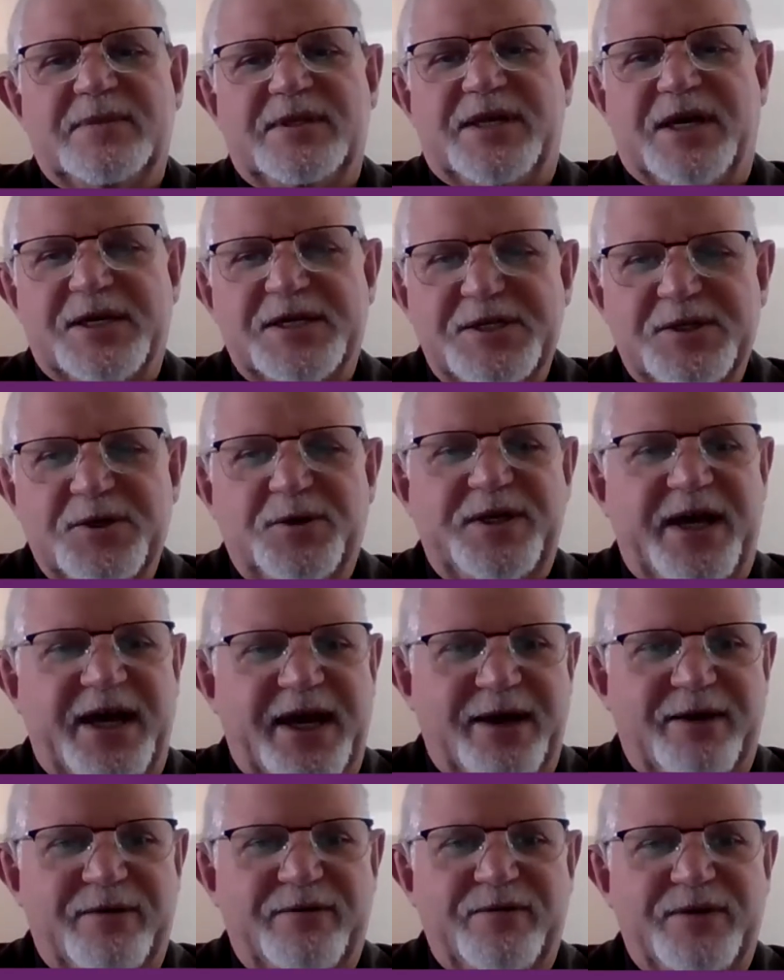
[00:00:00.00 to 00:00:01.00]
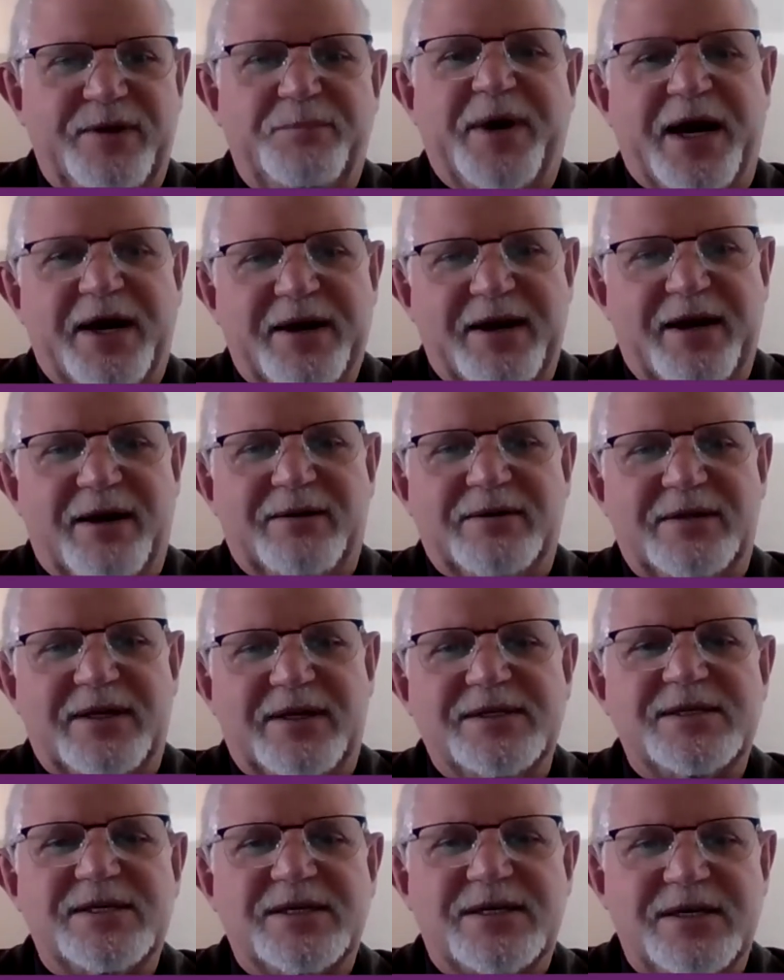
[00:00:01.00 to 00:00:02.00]
does not have the background
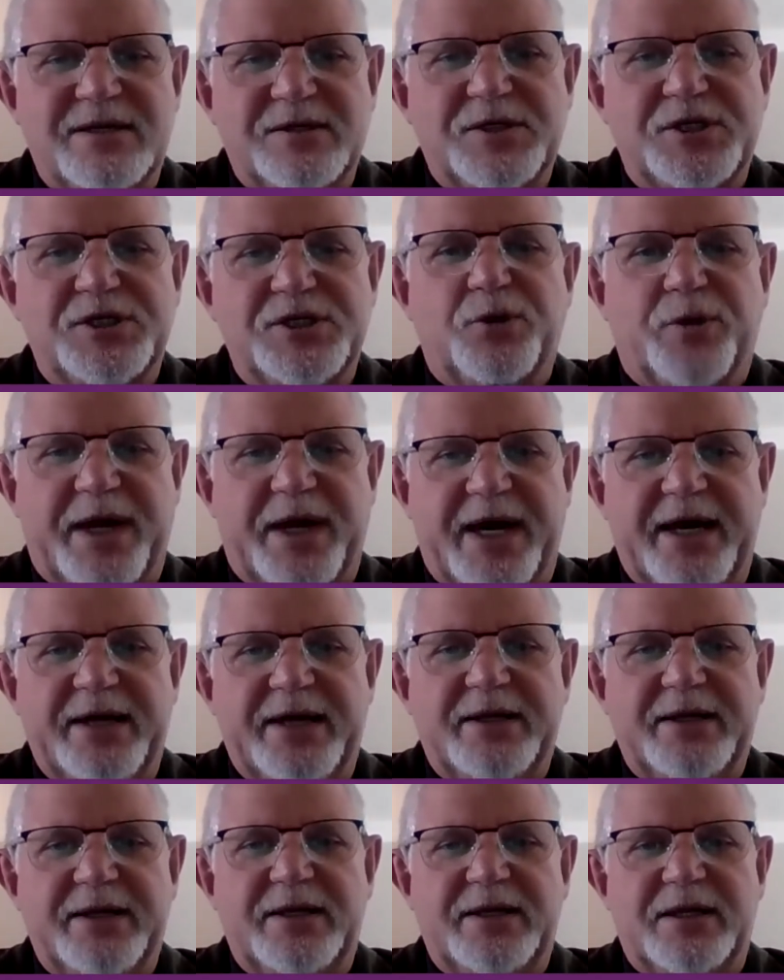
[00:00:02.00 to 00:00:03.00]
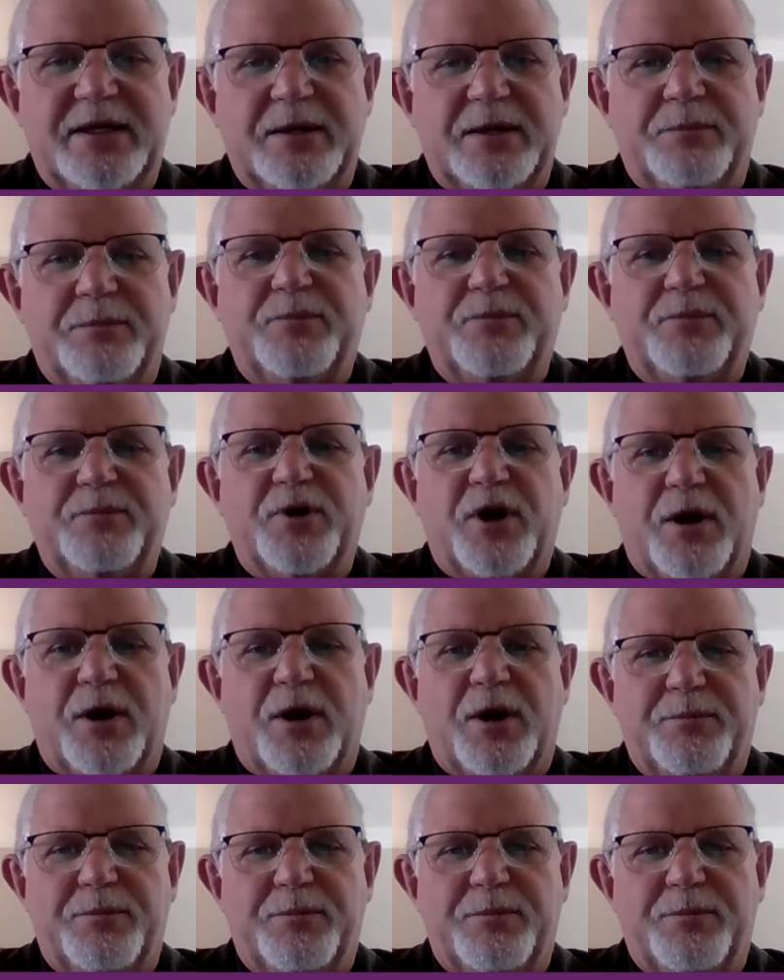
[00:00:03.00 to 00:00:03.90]
and skills to write a proper functional report.